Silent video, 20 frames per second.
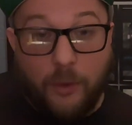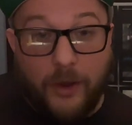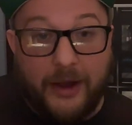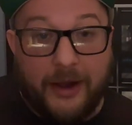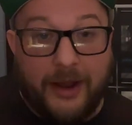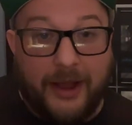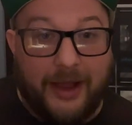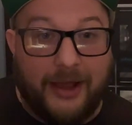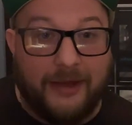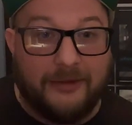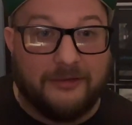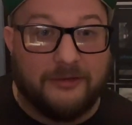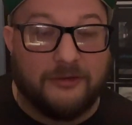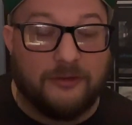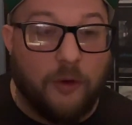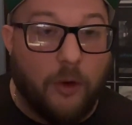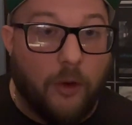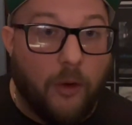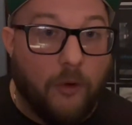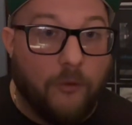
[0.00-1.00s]
Gwen
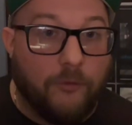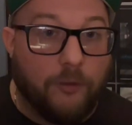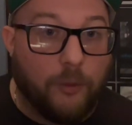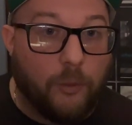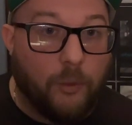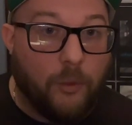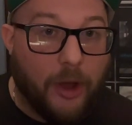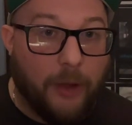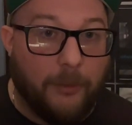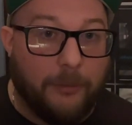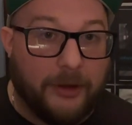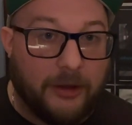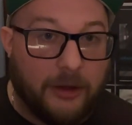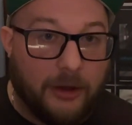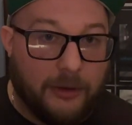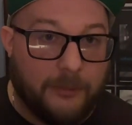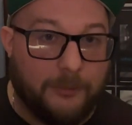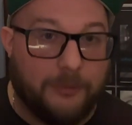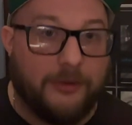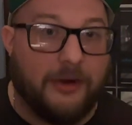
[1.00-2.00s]
has this
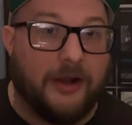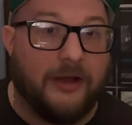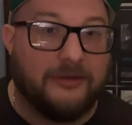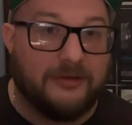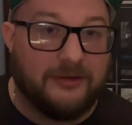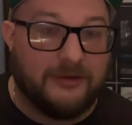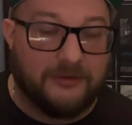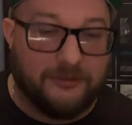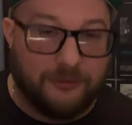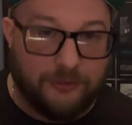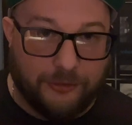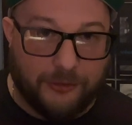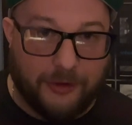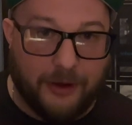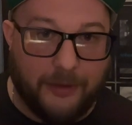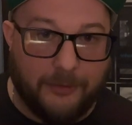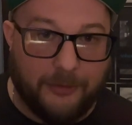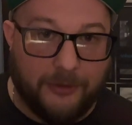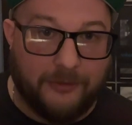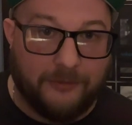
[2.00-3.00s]
overwhelming unprocessed
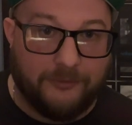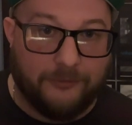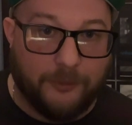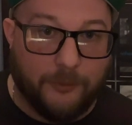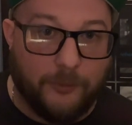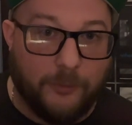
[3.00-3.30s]
trauma